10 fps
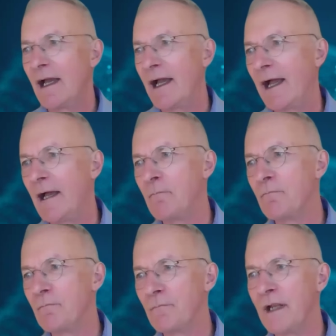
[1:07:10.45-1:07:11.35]

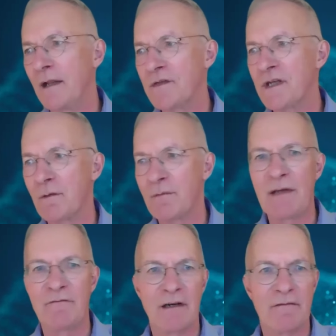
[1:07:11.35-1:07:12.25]
You know, so we're
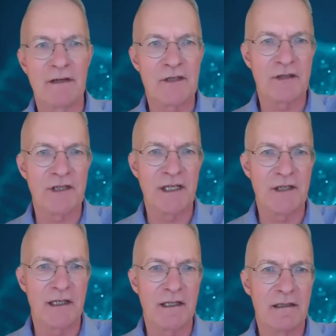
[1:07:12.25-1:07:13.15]
being very, very
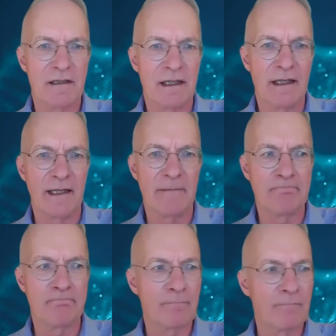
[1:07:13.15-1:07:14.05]
strategic.
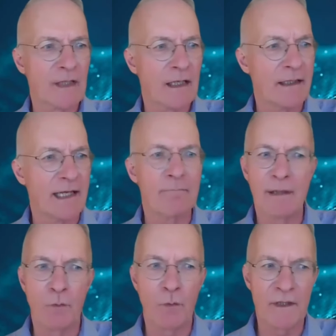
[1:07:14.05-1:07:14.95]

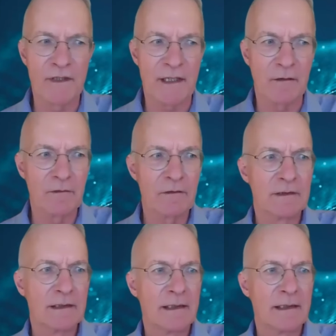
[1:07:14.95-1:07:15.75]
Yep, people want a deal.